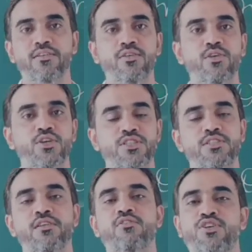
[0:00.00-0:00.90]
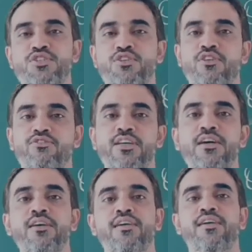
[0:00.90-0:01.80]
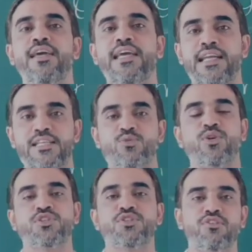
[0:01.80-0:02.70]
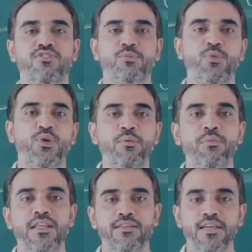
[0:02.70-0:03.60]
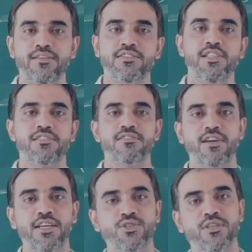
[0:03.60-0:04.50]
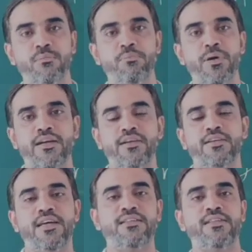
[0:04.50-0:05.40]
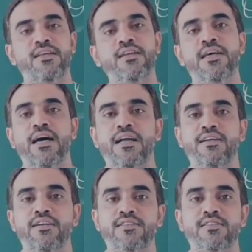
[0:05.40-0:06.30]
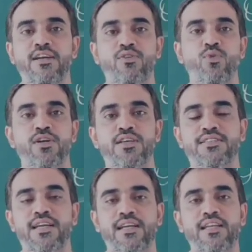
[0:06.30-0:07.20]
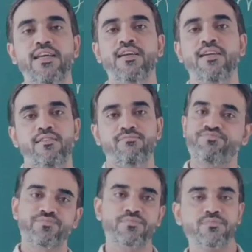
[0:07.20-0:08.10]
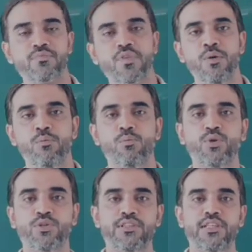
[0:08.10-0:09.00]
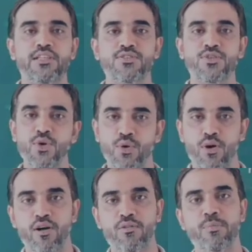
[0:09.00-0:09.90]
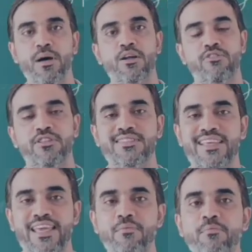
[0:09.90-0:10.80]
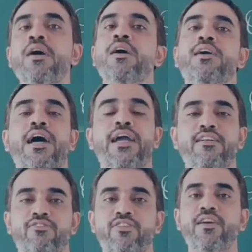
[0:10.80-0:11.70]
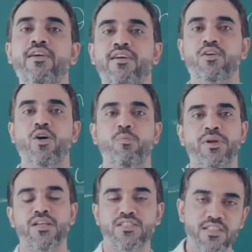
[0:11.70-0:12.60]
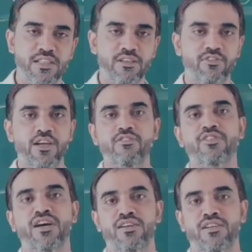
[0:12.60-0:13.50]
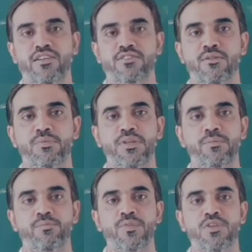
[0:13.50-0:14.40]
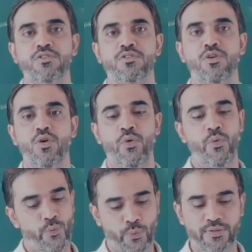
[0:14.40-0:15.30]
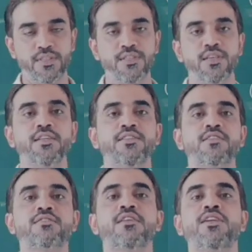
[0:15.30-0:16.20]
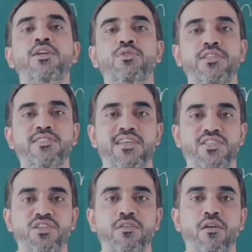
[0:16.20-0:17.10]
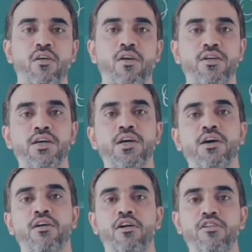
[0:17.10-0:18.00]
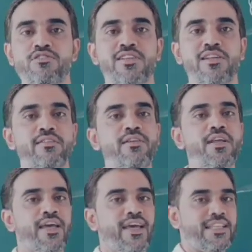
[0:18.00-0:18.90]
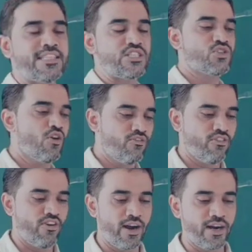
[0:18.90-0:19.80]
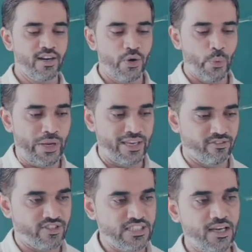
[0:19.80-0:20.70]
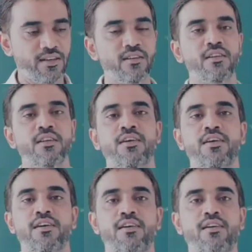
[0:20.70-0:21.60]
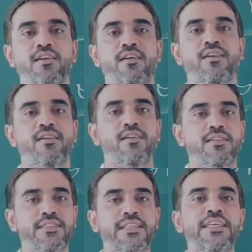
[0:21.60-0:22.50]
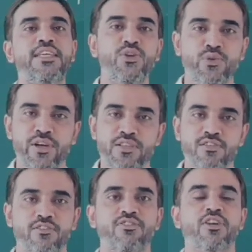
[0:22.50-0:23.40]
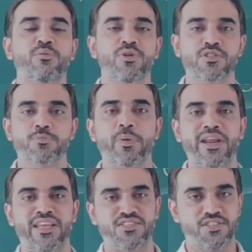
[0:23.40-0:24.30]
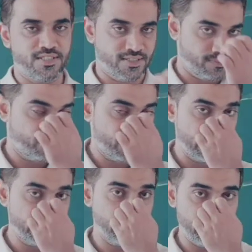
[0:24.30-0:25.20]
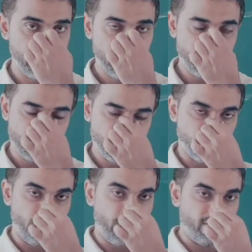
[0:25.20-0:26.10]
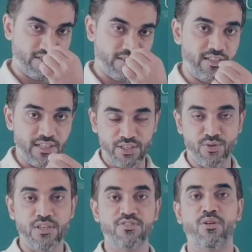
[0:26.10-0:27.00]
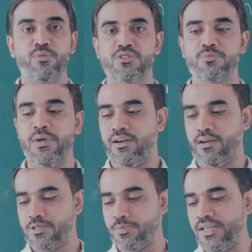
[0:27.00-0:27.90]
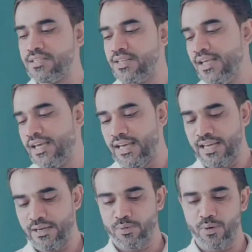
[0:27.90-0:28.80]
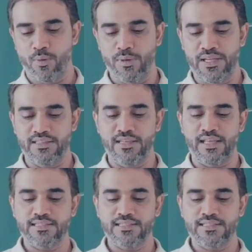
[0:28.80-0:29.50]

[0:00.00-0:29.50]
original version of the English version of the poem, and then just try to compare it and then understand what exactly both the things go on par with the same kind of a comprehension that we have done it or something. So with this, I just conclude this session on children, and so far we have done 3 units from your springs, isn't it? So we have done 3 units from your springs, and probably in the next